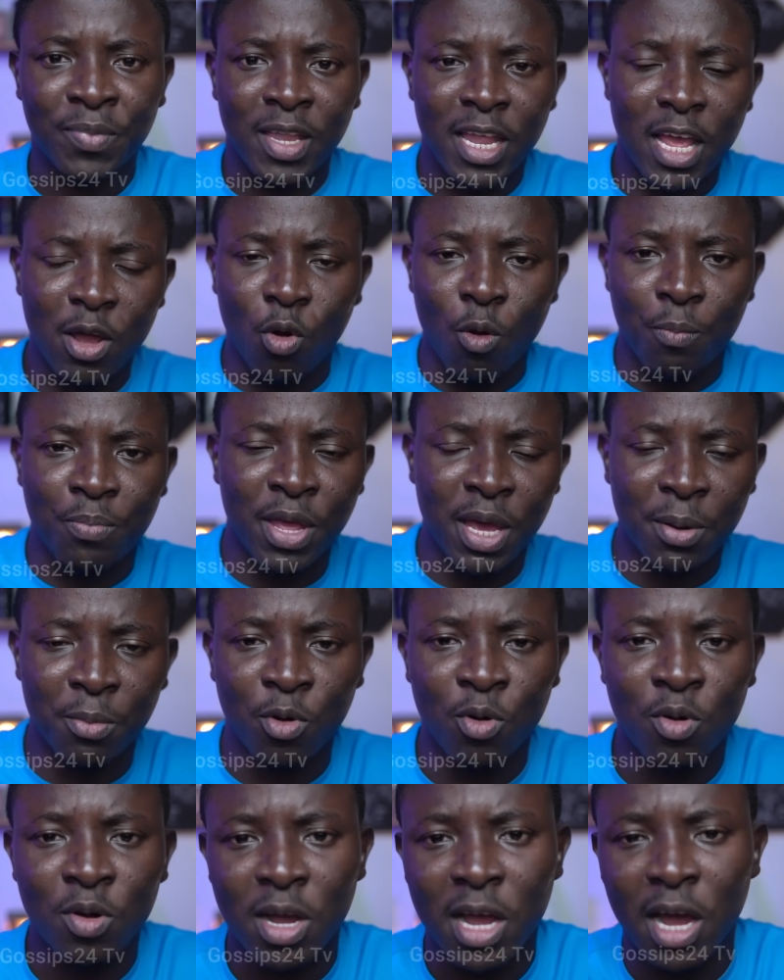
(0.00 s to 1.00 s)
Eko
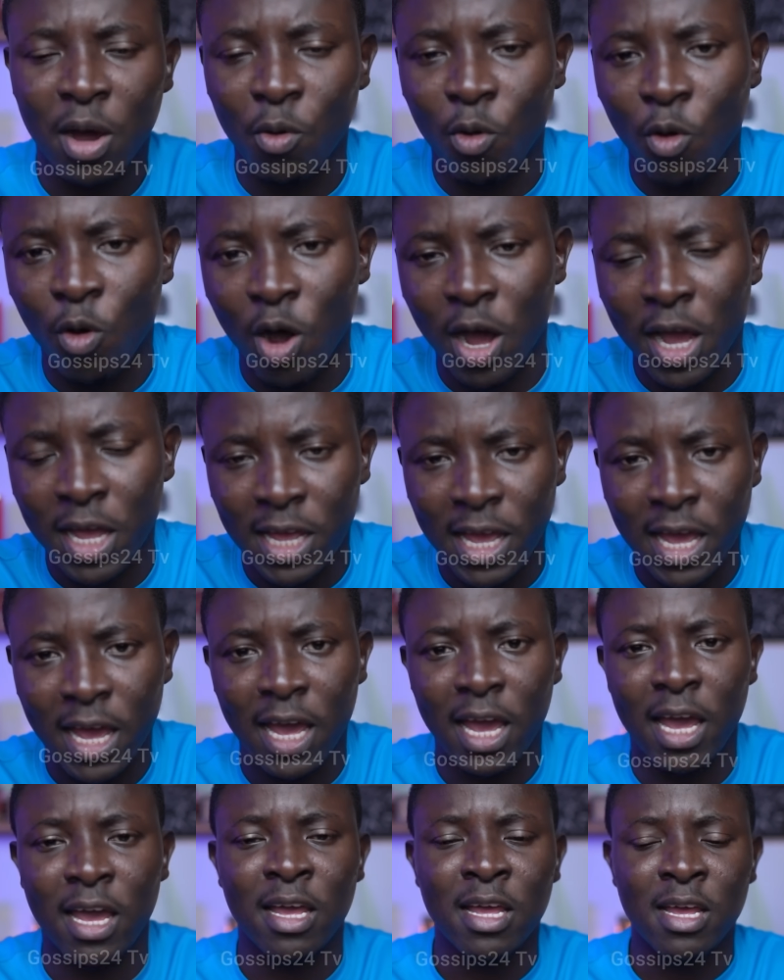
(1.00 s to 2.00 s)
PMO.
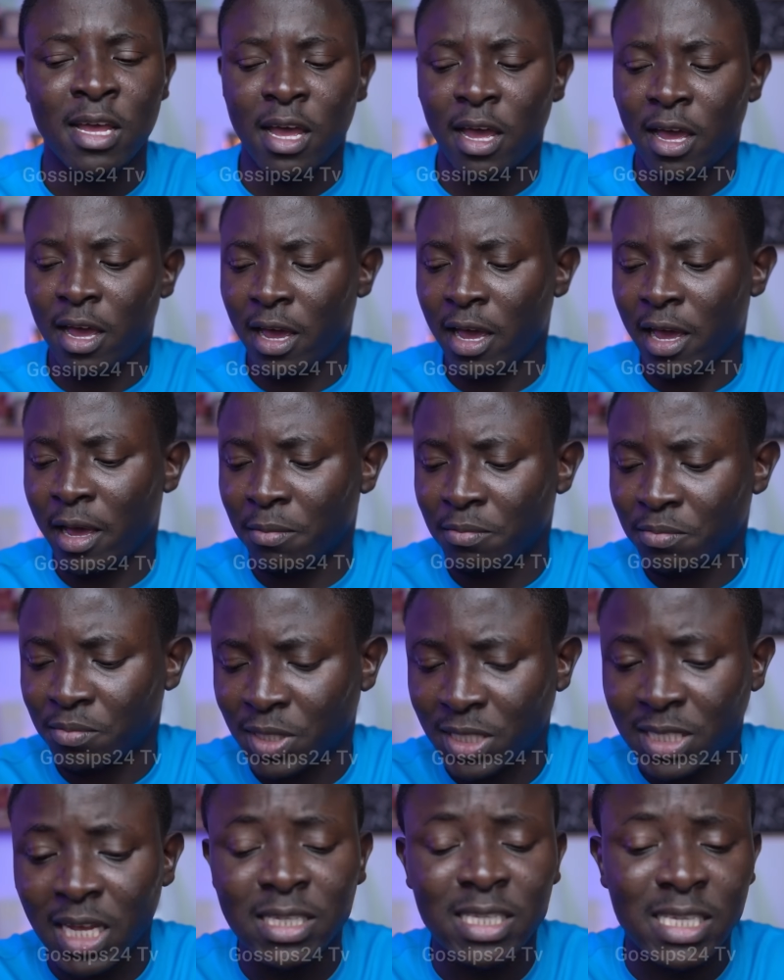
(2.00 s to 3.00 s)
Our
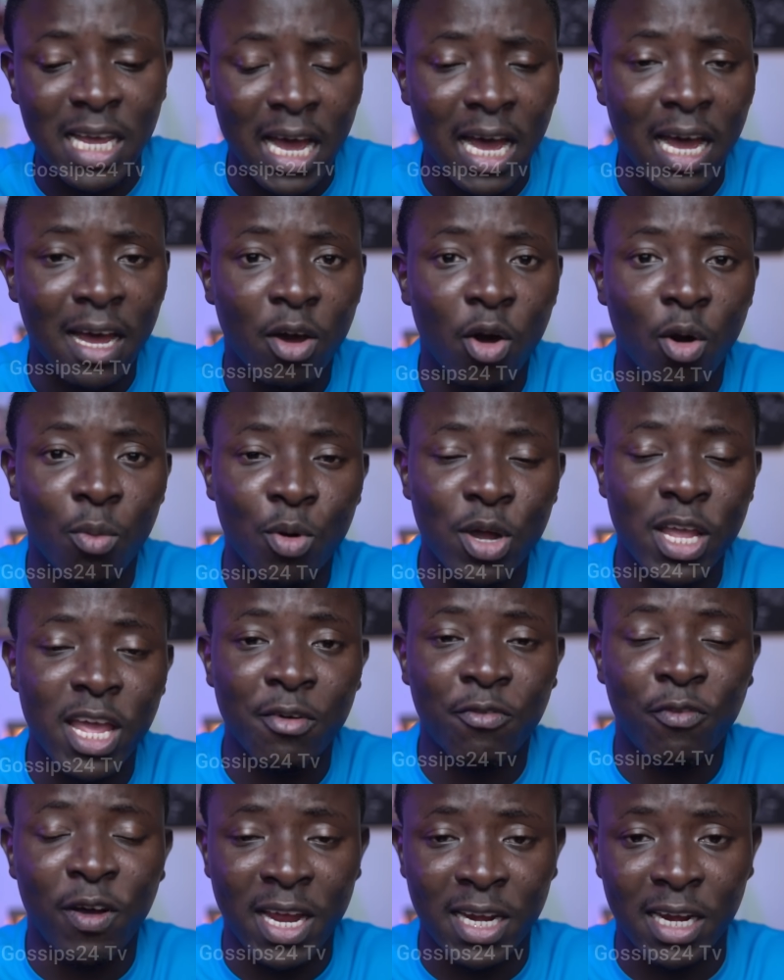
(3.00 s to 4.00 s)
center or year
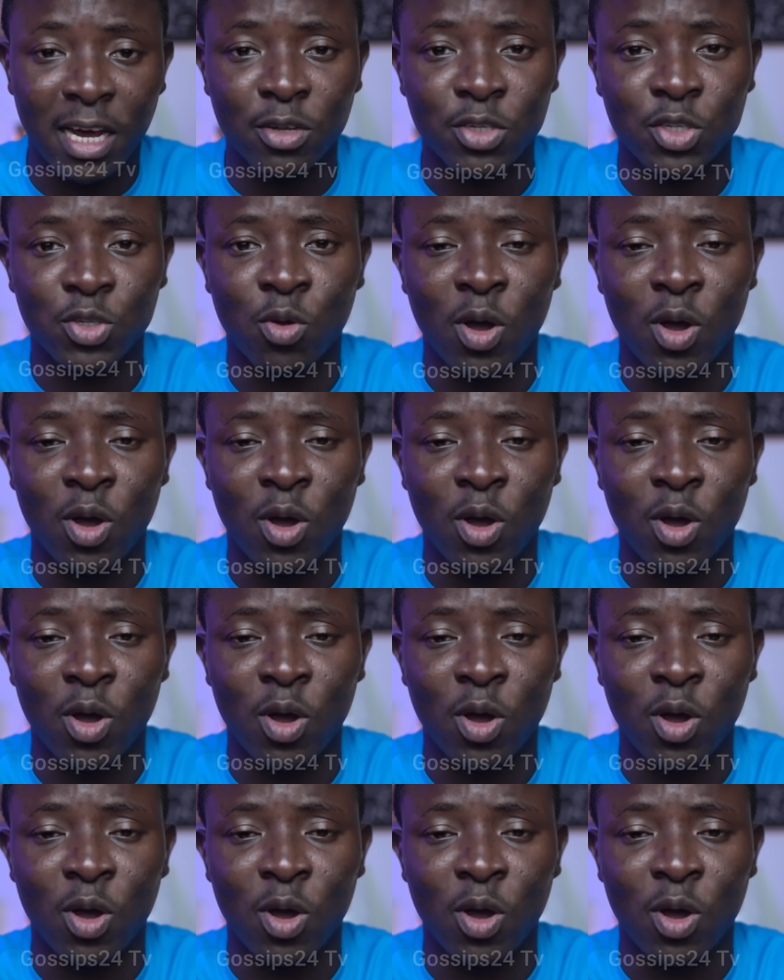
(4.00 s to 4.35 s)
finals.